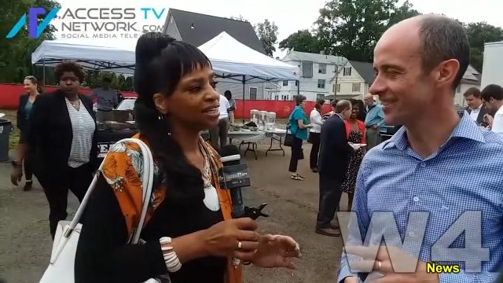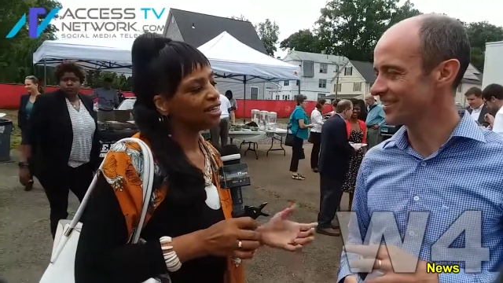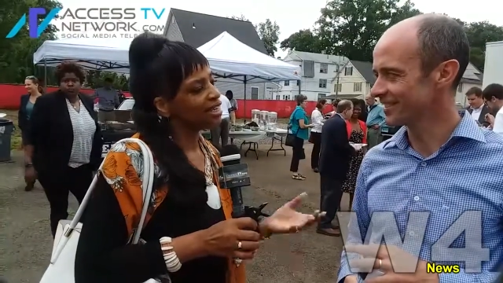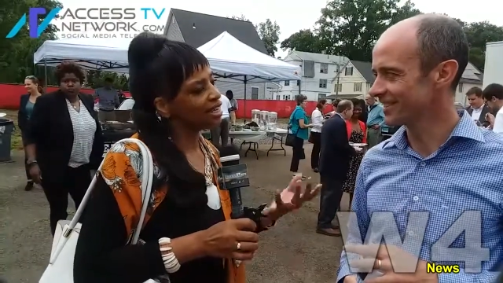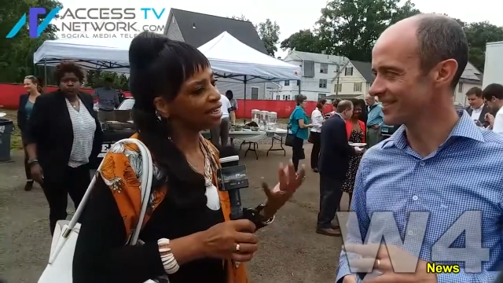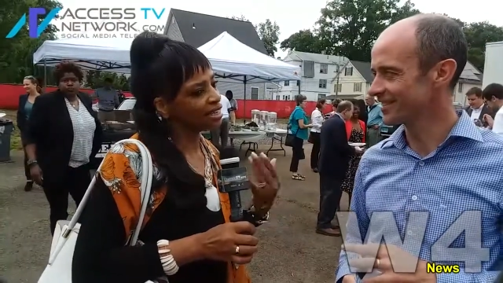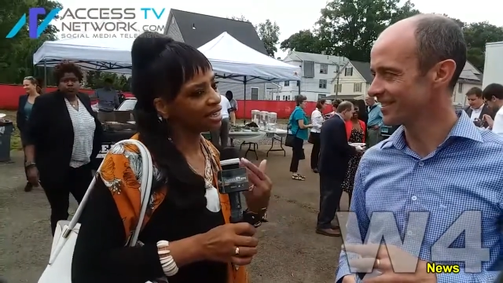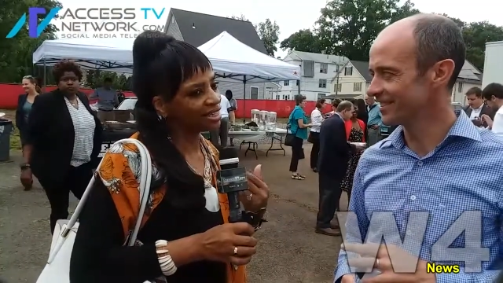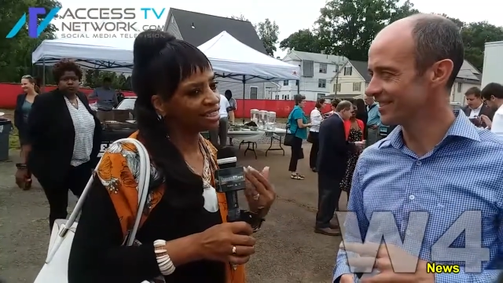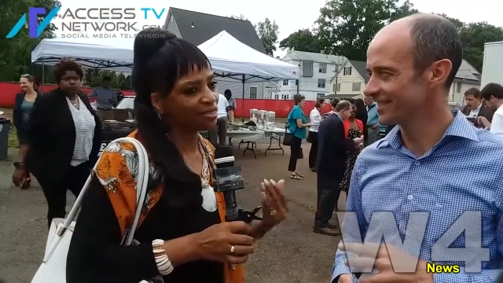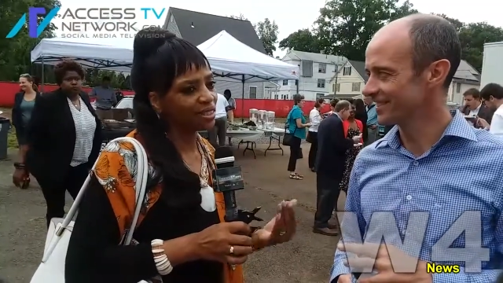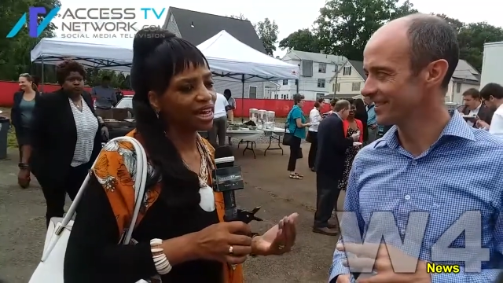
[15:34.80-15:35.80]
Speaker 1: And that's
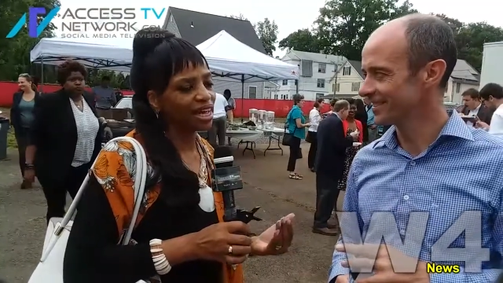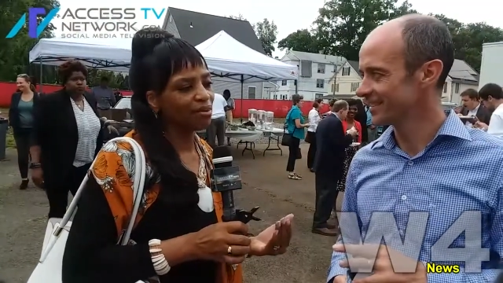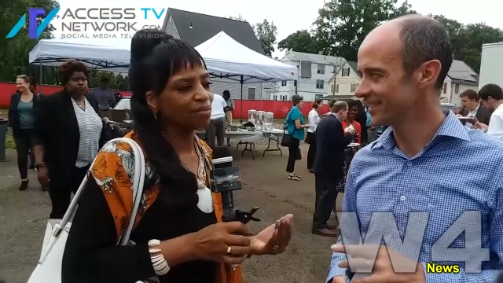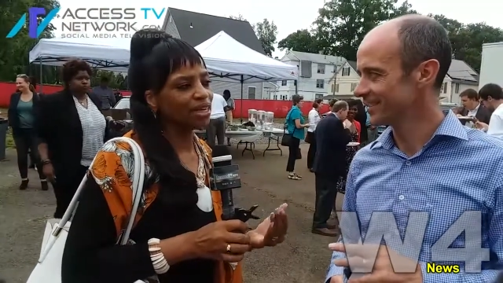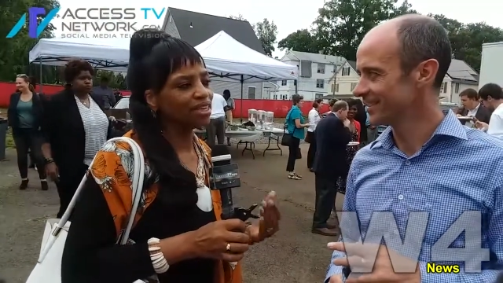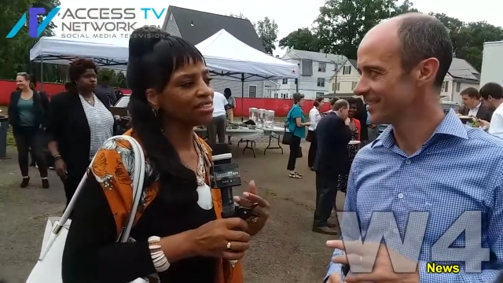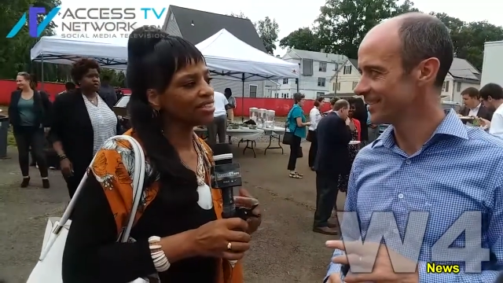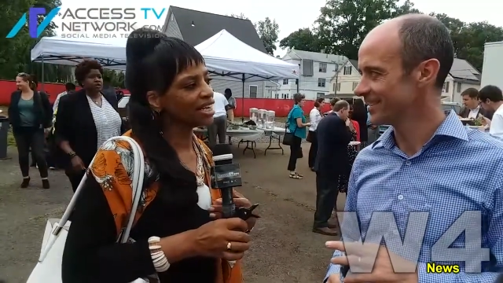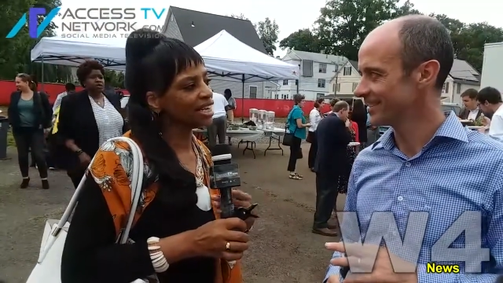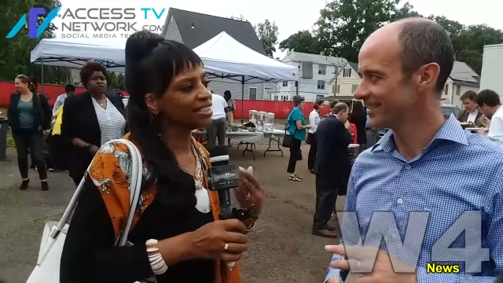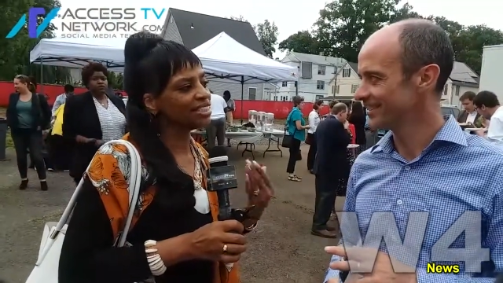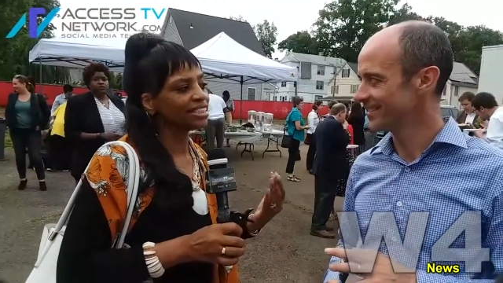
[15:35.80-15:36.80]
okay because that
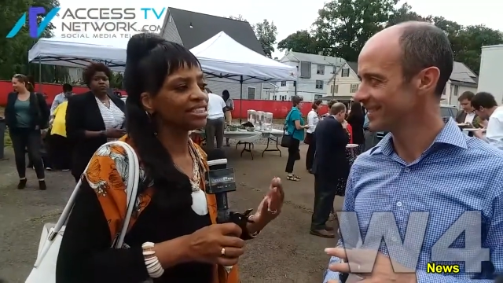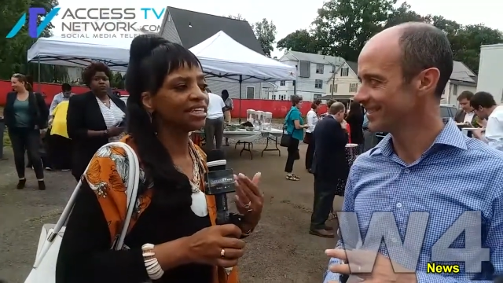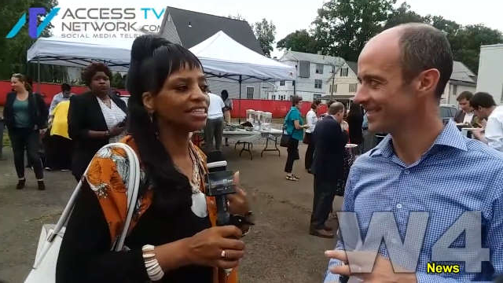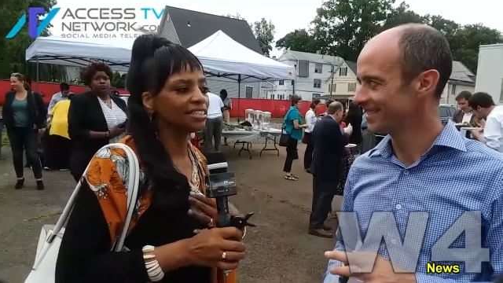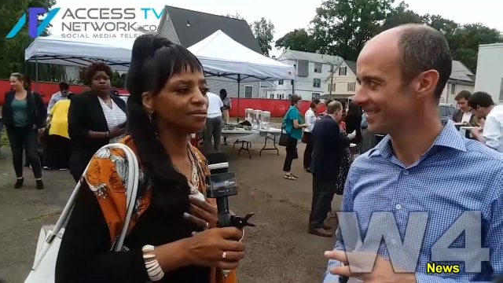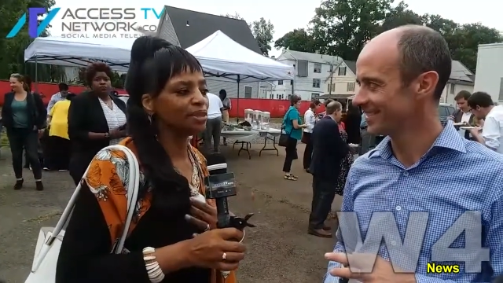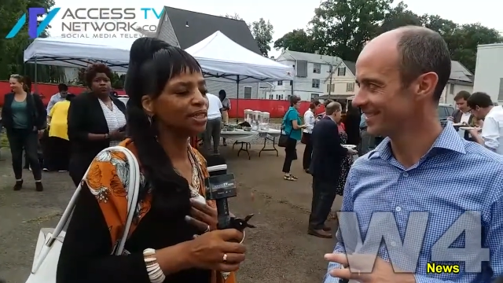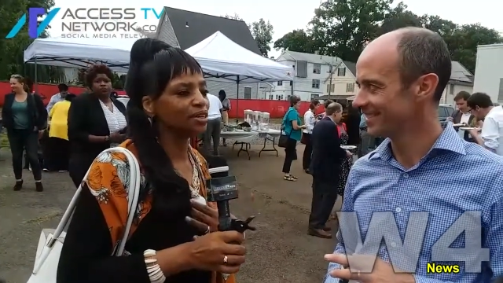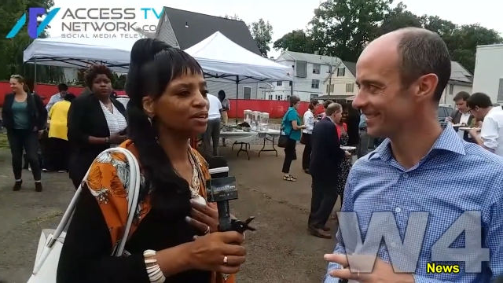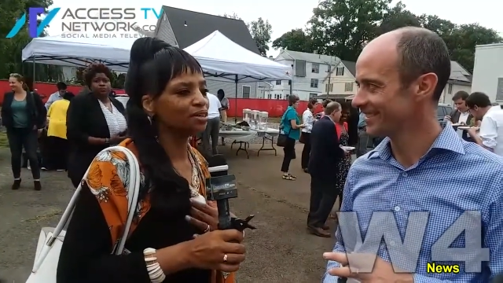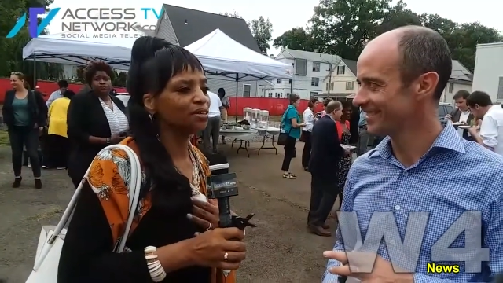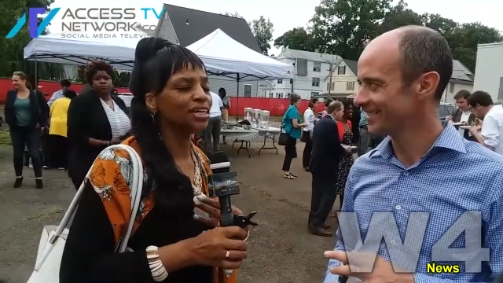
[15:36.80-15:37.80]
just lets me
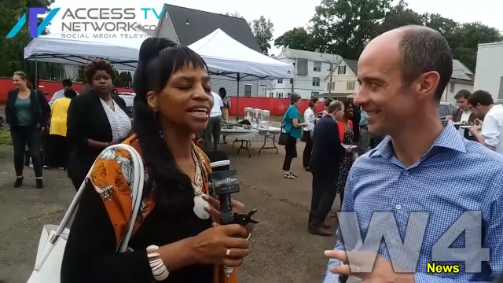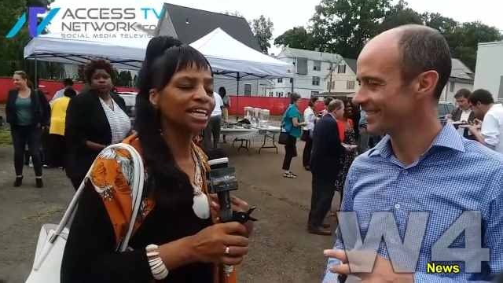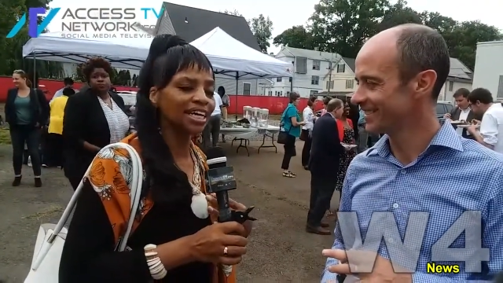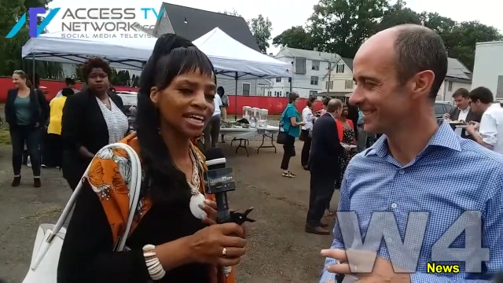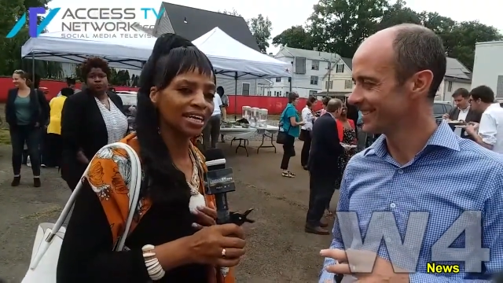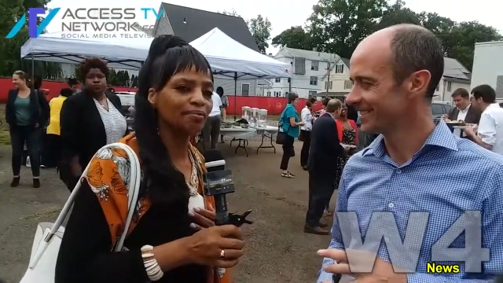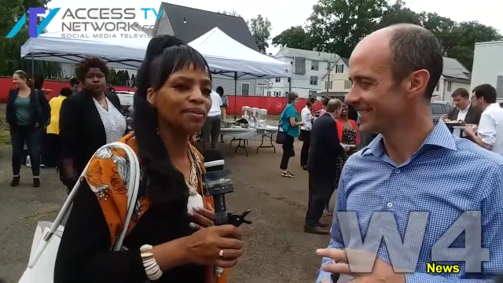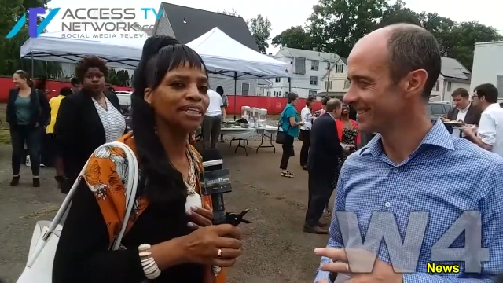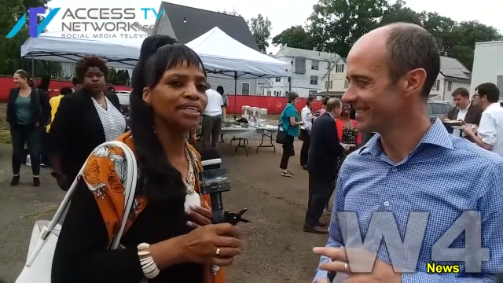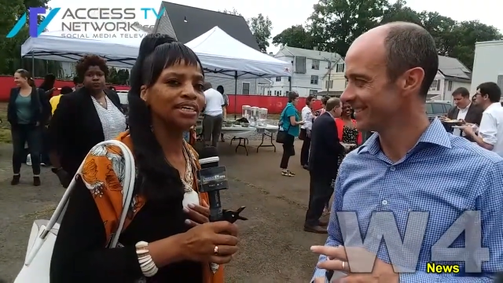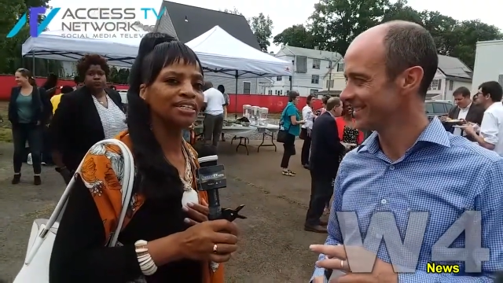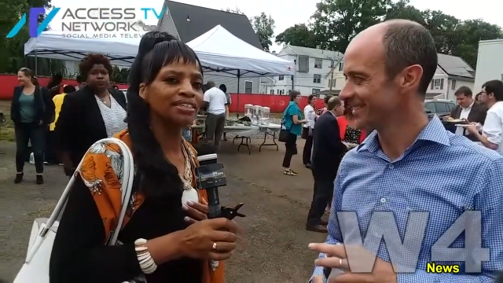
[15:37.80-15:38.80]
know it can be
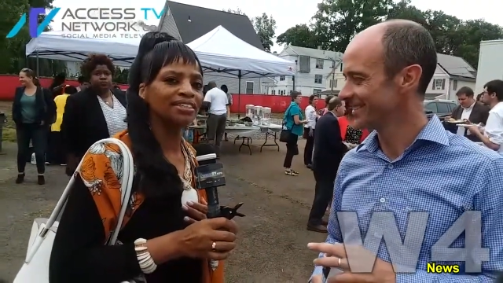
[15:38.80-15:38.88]
done.